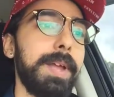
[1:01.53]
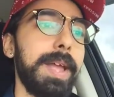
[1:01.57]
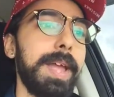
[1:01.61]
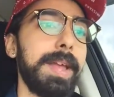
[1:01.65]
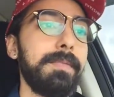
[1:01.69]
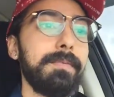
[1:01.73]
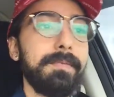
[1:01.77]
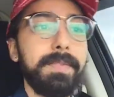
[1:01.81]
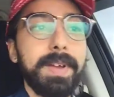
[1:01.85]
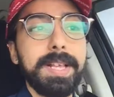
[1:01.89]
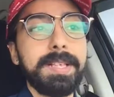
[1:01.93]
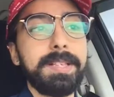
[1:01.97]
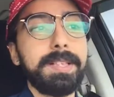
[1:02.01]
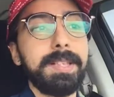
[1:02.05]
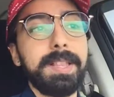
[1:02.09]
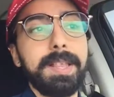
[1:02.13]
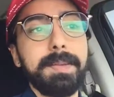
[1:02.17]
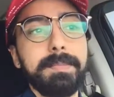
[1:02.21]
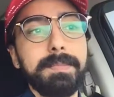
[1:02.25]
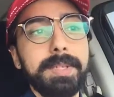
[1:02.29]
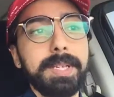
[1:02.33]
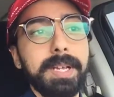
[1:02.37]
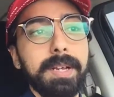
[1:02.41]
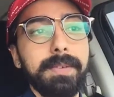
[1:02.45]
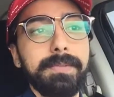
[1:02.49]
invested
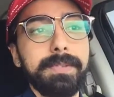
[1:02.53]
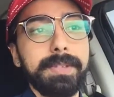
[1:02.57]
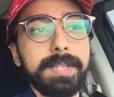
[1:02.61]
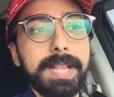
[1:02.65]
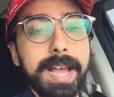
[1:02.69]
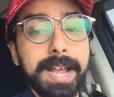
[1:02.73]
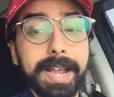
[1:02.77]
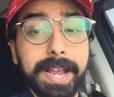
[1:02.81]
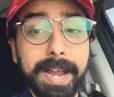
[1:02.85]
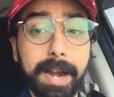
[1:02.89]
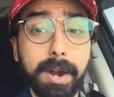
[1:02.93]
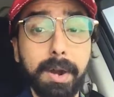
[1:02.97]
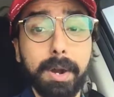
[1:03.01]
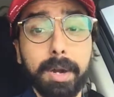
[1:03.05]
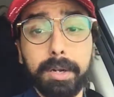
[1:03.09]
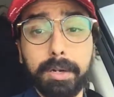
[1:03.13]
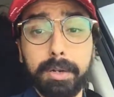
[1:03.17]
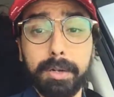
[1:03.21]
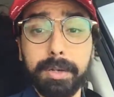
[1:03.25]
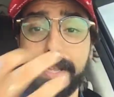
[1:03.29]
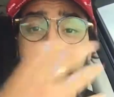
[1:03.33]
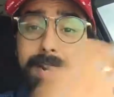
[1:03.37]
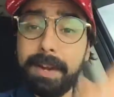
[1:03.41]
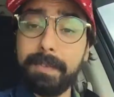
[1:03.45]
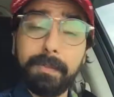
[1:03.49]
themselves in that
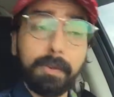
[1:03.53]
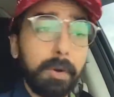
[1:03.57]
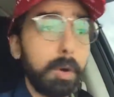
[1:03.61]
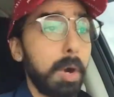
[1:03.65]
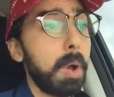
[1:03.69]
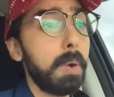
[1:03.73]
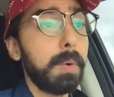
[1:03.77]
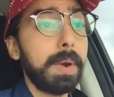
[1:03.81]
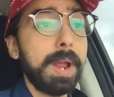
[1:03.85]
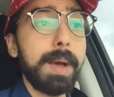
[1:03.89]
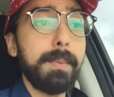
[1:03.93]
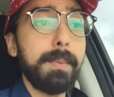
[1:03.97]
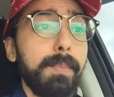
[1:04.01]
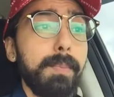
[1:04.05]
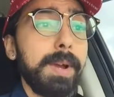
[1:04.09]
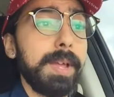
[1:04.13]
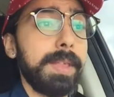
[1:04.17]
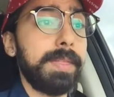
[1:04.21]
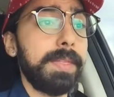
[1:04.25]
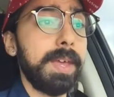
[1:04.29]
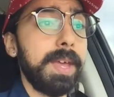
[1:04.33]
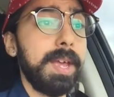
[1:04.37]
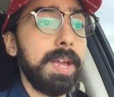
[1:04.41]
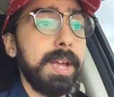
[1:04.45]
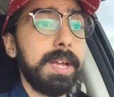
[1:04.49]
character, that have grown
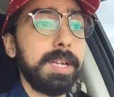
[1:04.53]
with